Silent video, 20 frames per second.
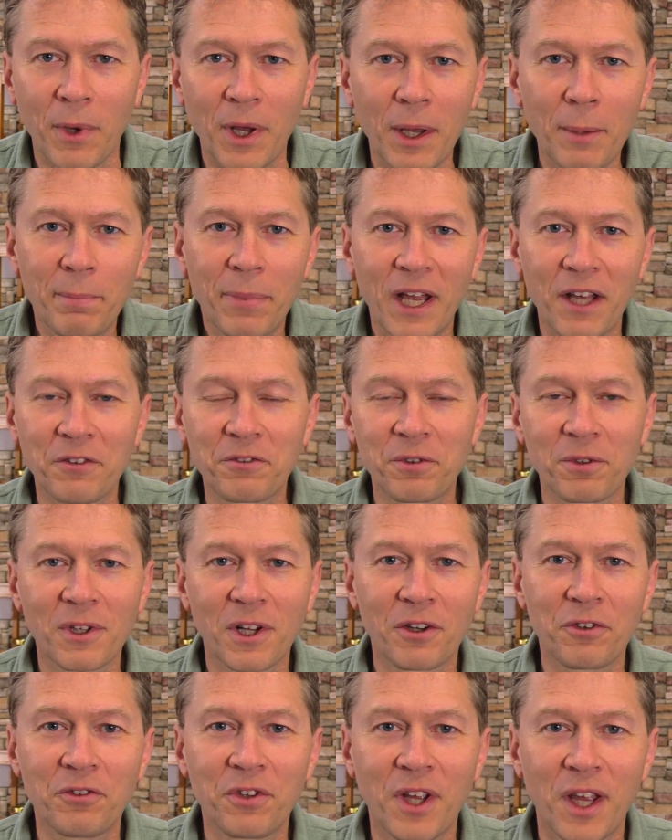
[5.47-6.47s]
I'm Pastor
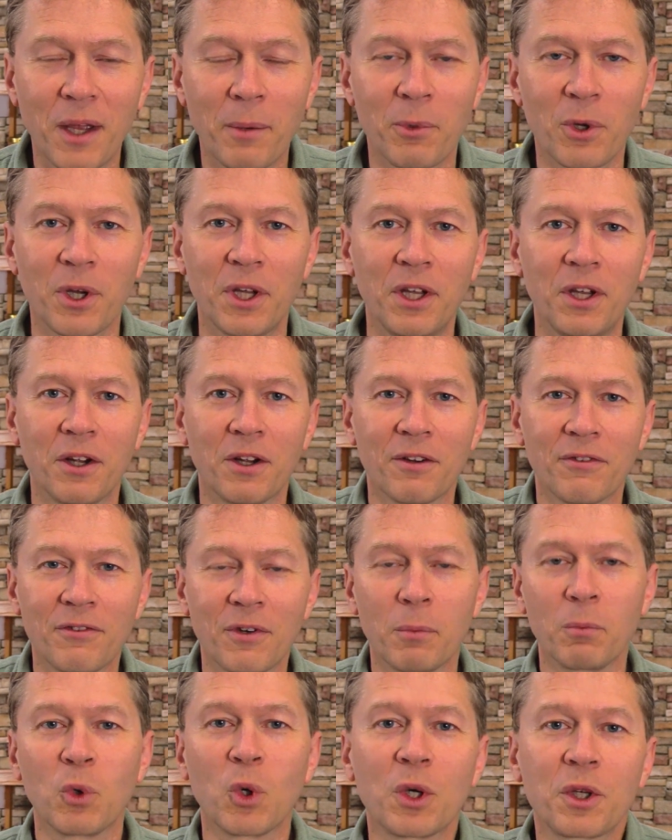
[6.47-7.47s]
Lars Hammar here
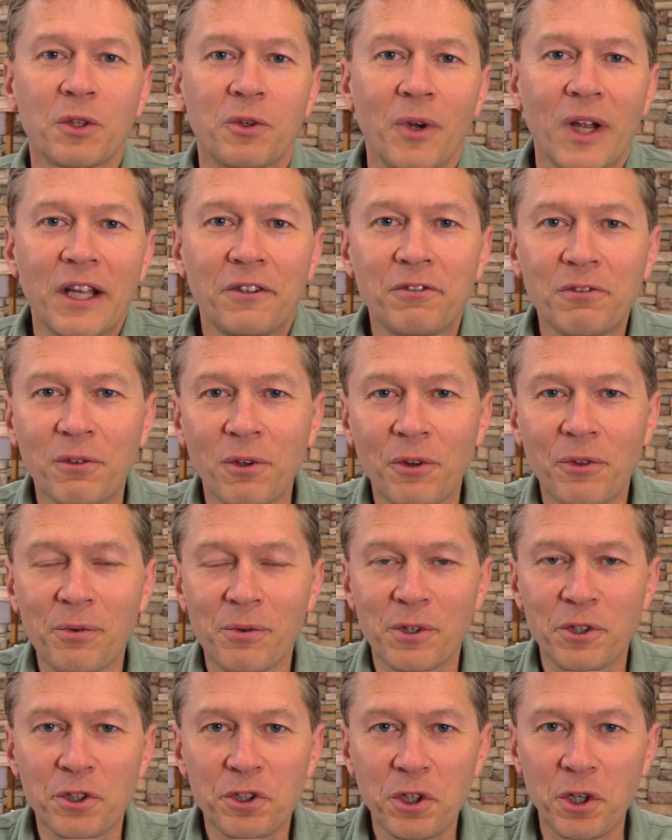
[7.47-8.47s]
from Lord of Grace
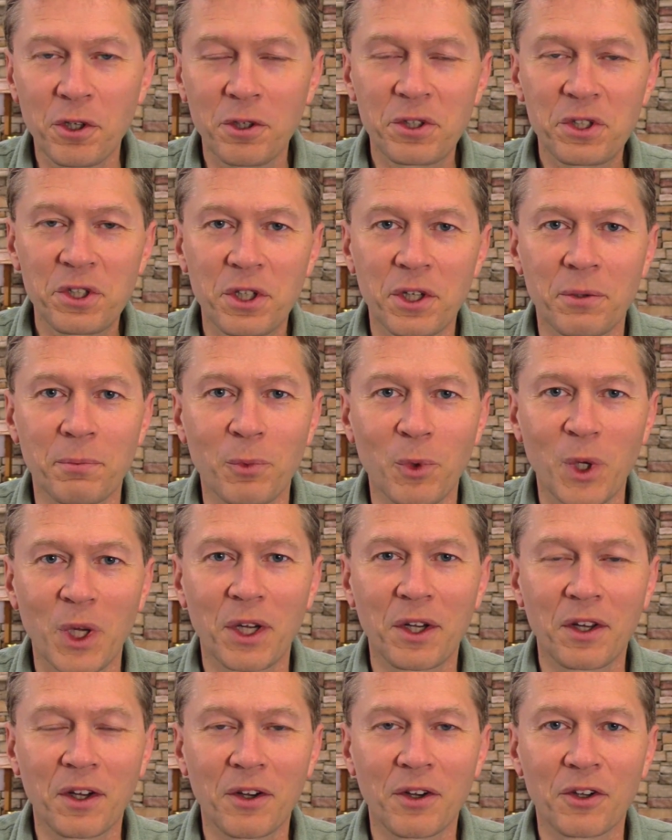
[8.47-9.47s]
Lutheran Church in
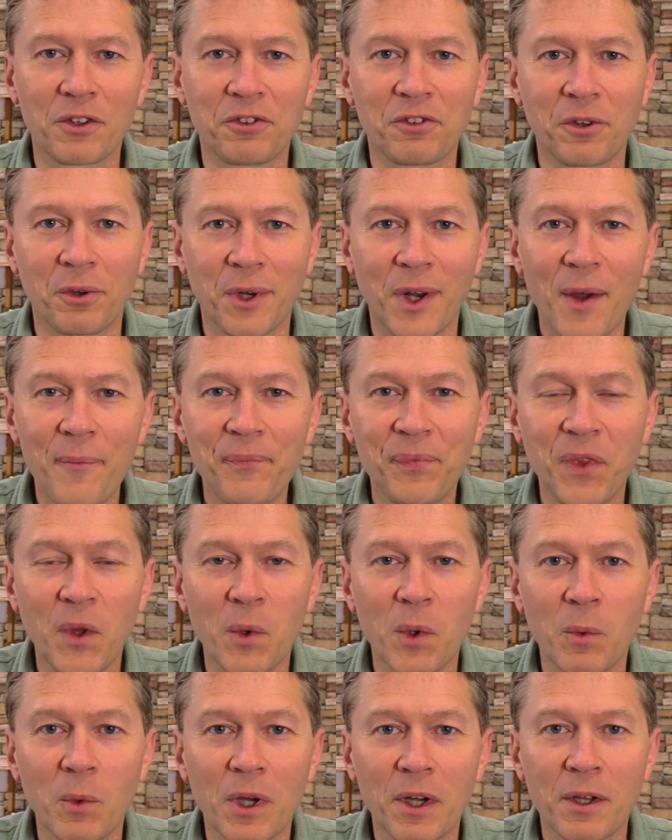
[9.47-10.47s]
Marana, Arizona. I
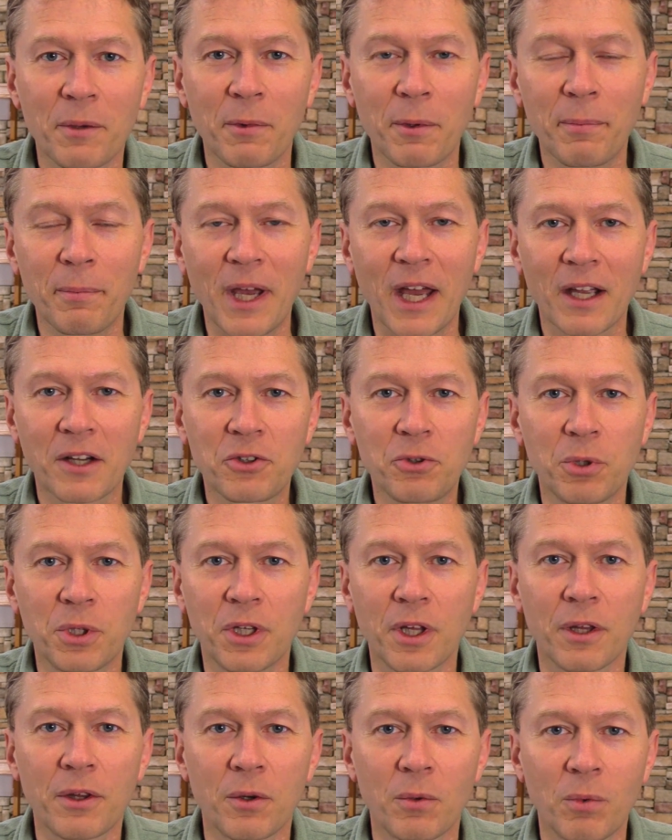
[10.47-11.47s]
want to welcome you back to
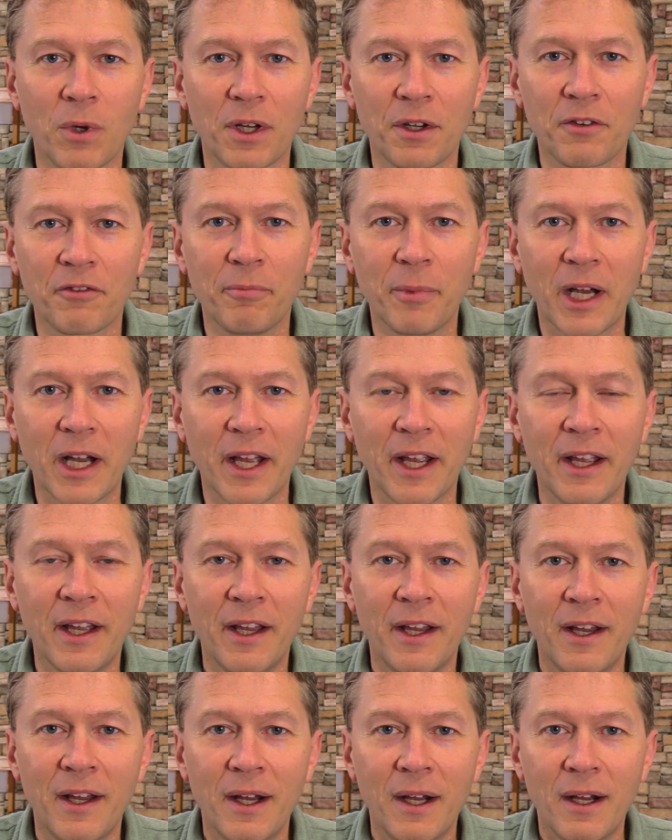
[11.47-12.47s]
another one of my
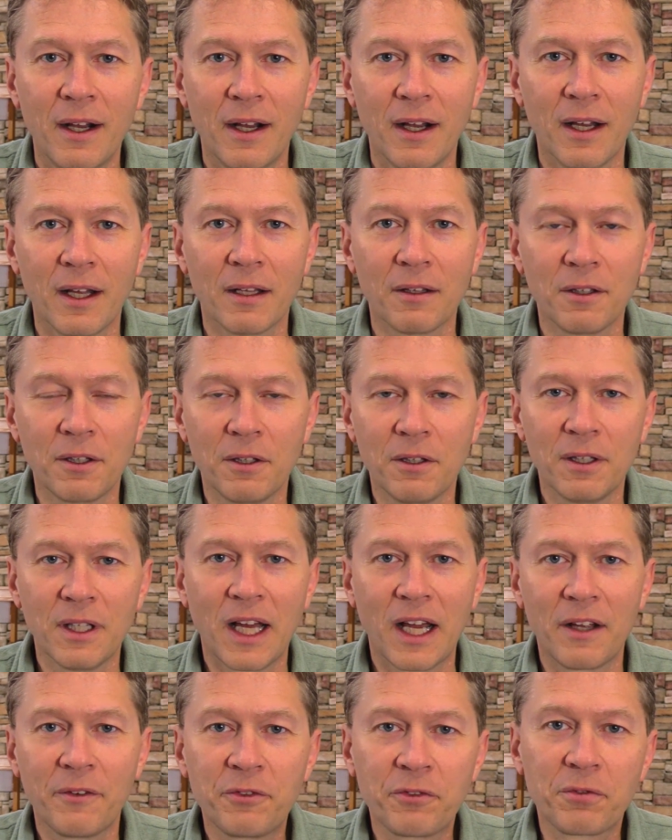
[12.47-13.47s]
little
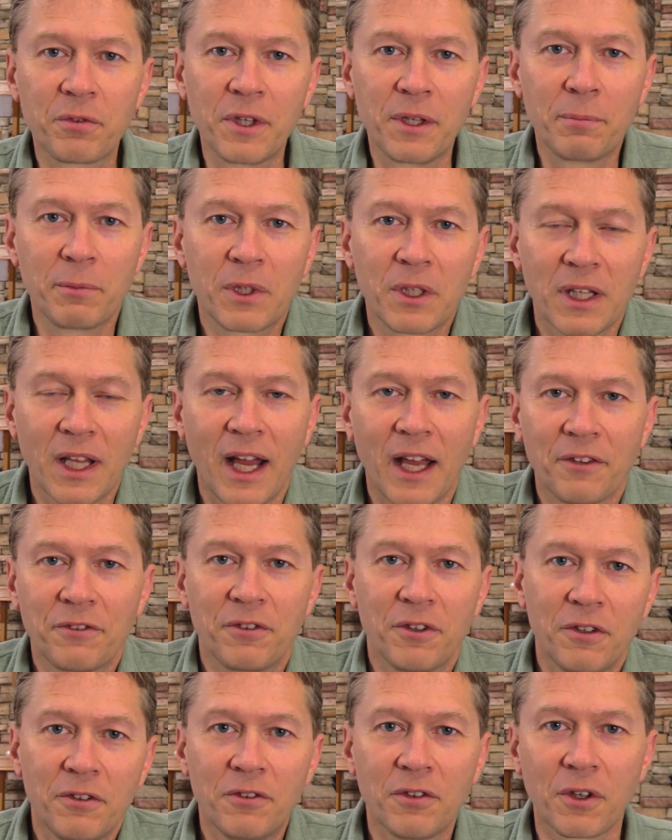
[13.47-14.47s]
live stream
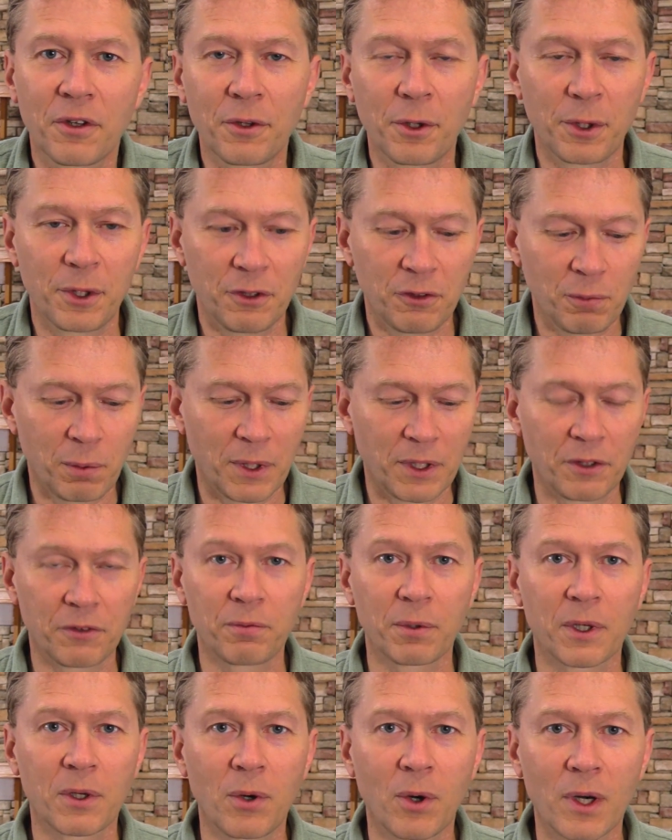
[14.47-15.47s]
classes, although this one is
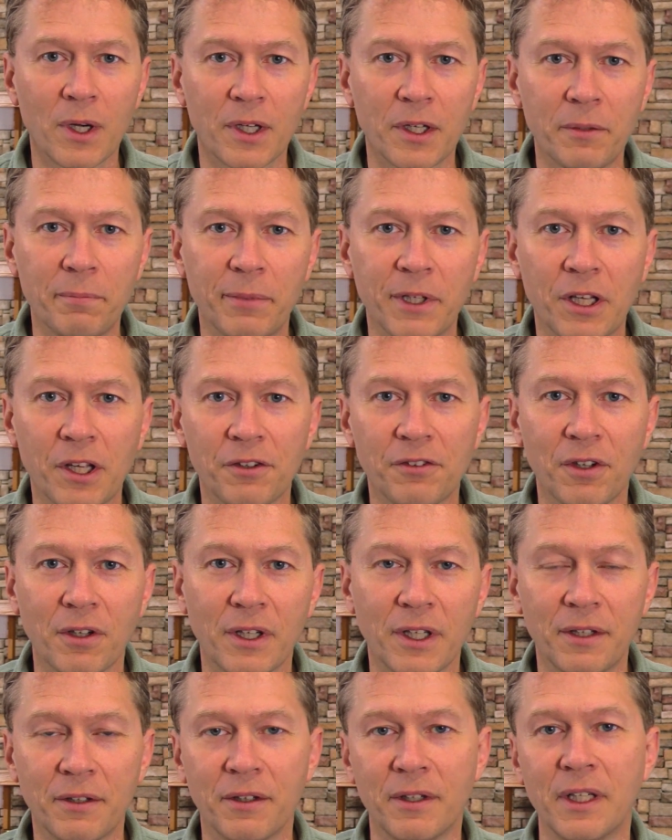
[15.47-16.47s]
recorded because our
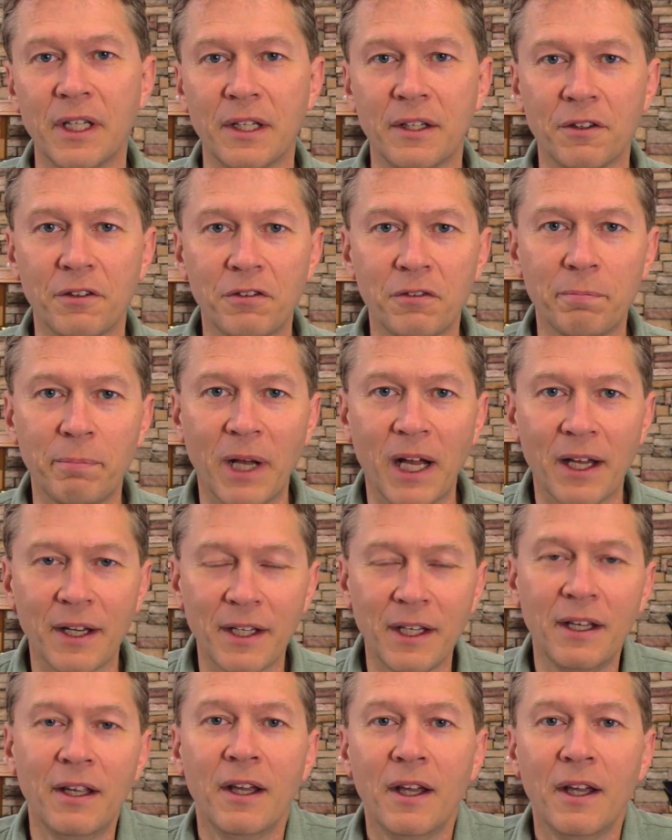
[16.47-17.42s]
internet is spotty.